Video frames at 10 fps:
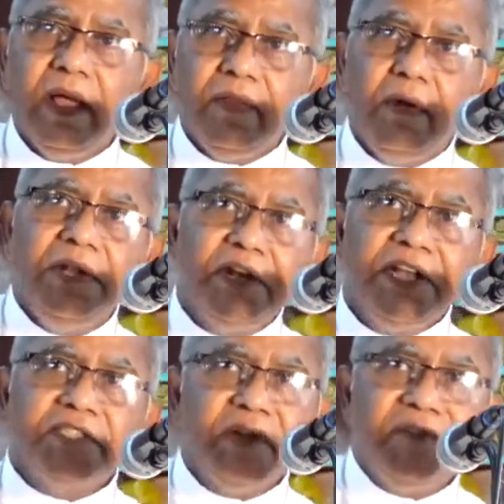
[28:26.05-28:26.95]
The only
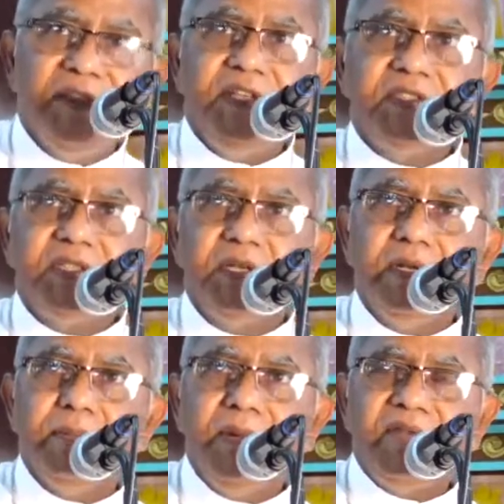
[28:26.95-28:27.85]
reason for this,
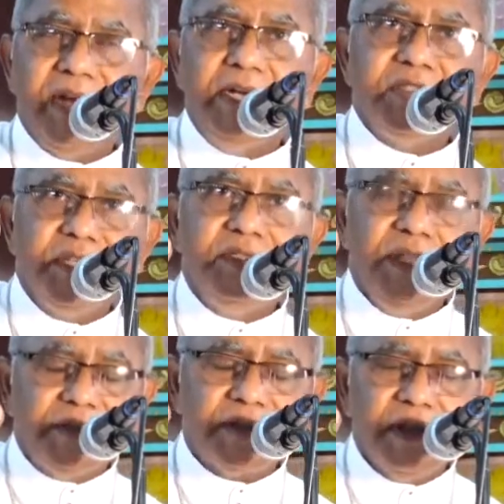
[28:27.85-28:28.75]
my friends, is
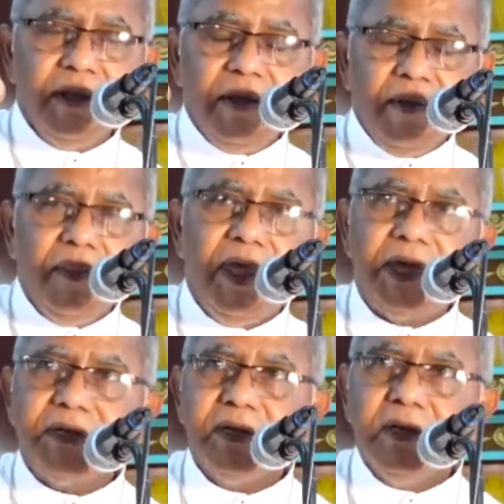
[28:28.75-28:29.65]
this,
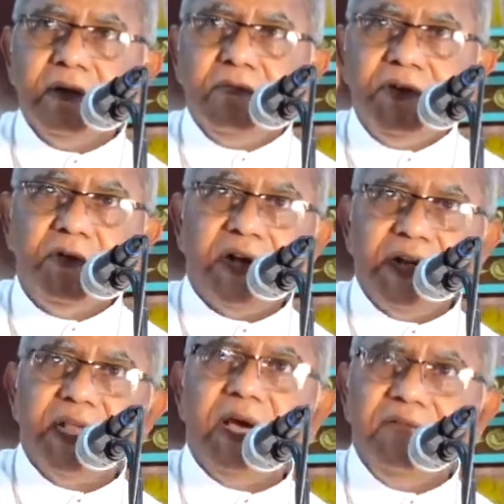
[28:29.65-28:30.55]
that we do
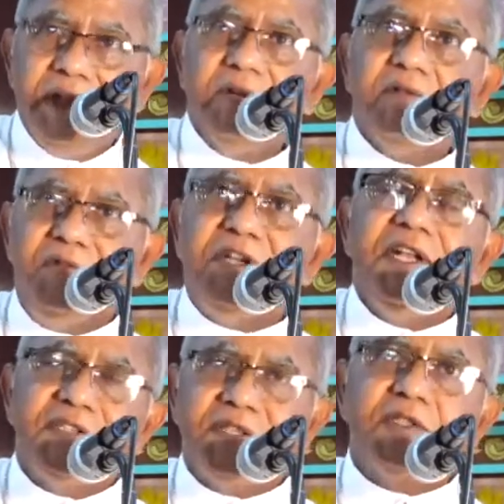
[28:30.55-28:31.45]
not have enough
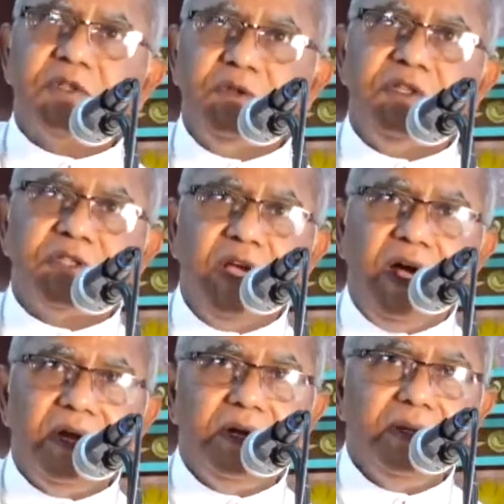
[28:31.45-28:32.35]
witnesses to this
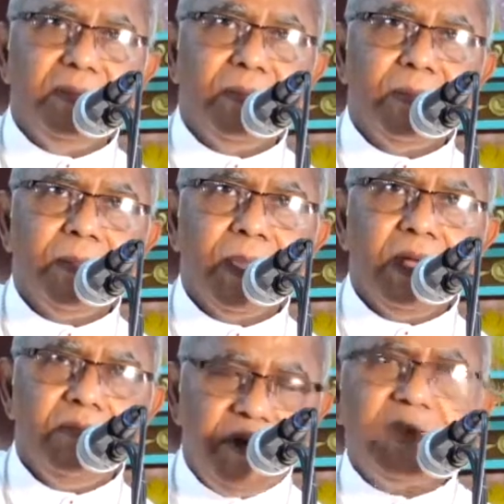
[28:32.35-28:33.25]
God.
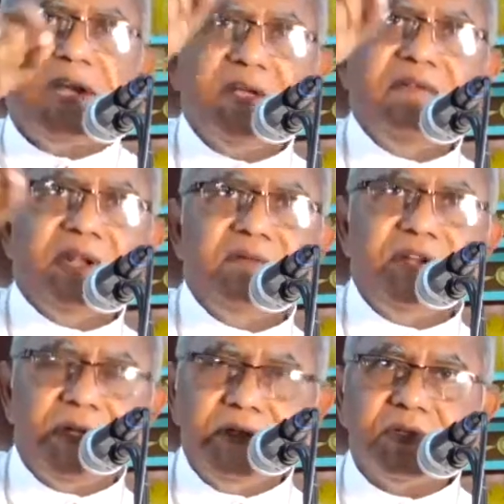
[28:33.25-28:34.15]
We do not have enough
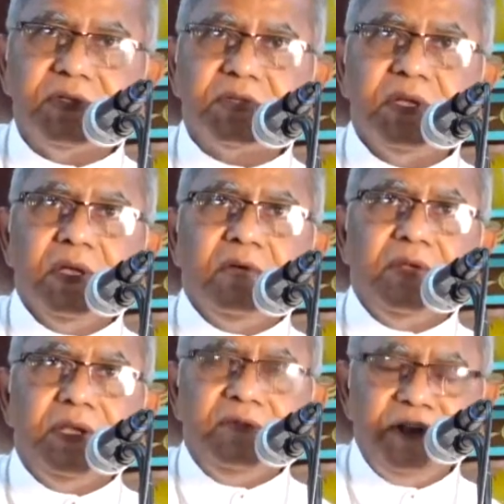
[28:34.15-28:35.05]
witnesses.
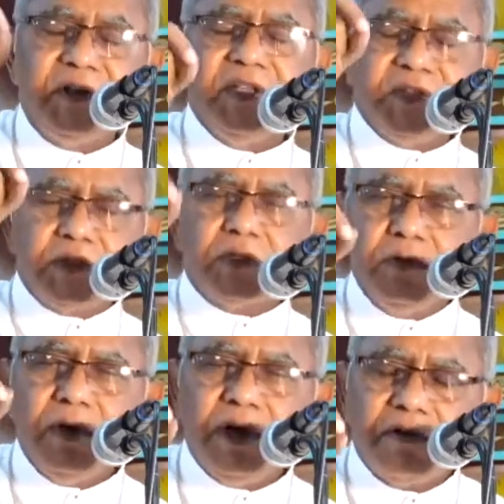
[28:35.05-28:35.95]
The witnesses
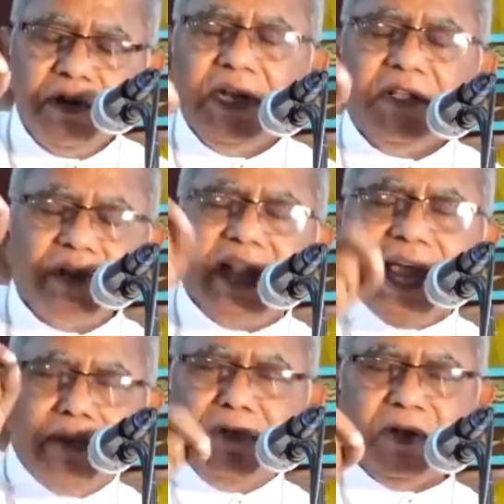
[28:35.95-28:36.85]
who are really
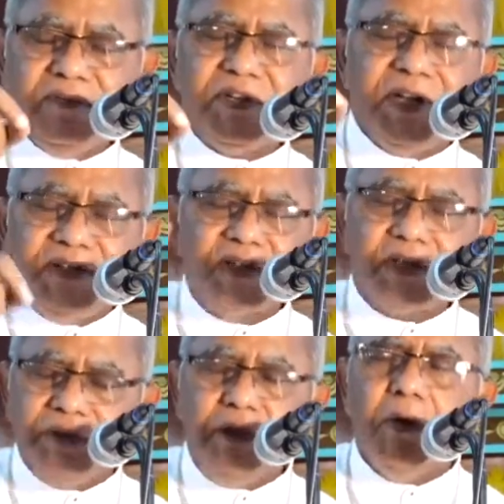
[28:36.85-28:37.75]
reliable witnesses
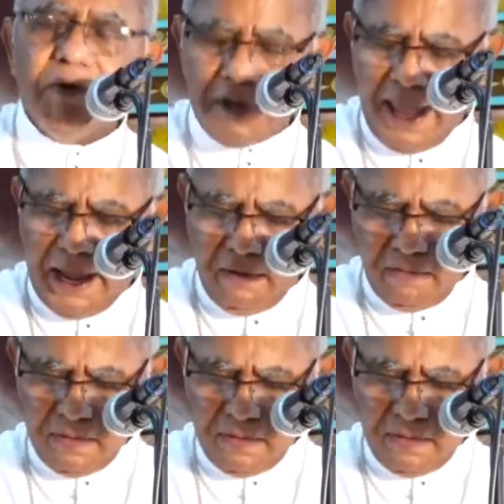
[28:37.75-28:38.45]
we don't have.